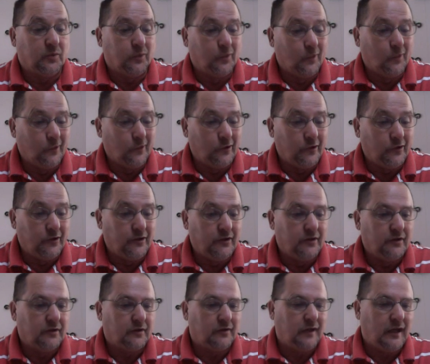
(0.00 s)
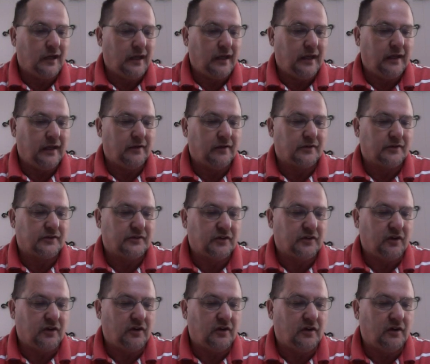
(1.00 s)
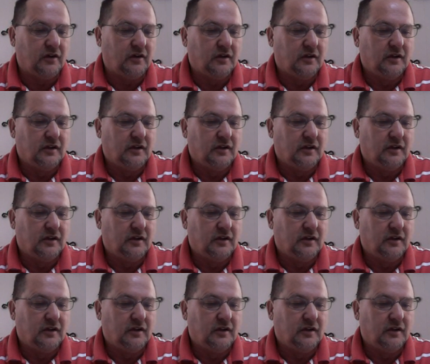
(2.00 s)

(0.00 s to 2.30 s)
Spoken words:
wood or hay or straw,